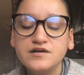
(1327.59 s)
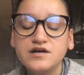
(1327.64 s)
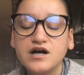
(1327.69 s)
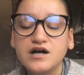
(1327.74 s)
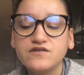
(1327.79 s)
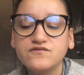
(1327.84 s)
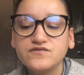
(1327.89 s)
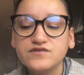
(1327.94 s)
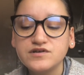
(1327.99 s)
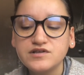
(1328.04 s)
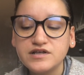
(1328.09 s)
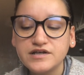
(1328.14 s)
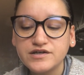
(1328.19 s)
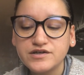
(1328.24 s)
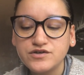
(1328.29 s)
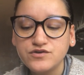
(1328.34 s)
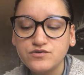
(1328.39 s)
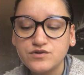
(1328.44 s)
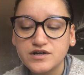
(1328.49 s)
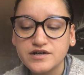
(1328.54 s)
I feel like
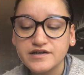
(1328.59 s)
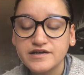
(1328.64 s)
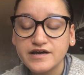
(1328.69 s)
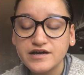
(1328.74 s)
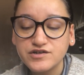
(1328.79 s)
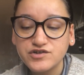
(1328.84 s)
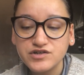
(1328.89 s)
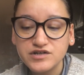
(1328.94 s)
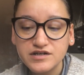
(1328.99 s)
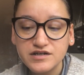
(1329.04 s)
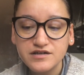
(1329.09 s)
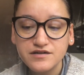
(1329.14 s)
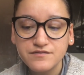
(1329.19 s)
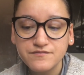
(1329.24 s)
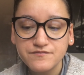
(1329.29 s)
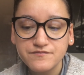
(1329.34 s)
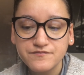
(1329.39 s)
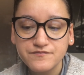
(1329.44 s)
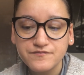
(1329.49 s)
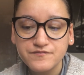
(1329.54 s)
you are catching it,
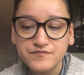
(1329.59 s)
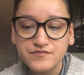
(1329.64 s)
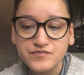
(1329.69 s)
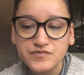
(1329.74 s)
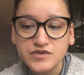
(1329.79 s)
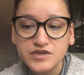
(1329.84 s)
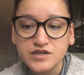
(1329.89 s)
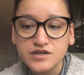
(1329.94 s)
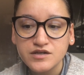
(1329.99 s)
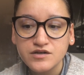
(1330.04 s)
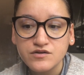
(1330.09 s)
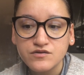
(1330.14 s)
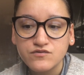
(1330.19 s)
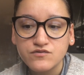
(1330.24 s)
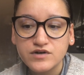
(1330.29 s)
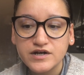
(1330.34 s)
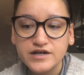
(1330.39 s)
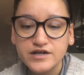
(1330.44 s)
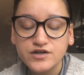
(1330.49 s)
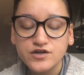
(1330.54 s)
right?